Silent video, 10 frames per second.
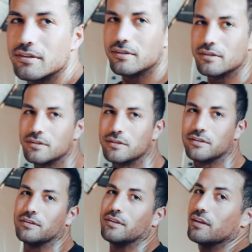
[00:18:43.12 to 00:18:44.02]
like okay,
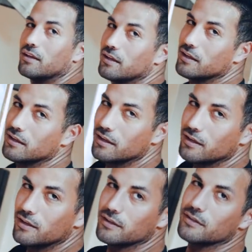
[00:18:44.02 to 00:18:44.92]
like today when
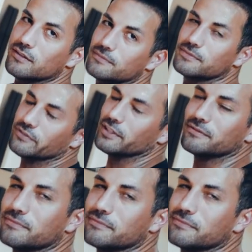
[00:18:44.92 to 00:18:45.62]
you had a private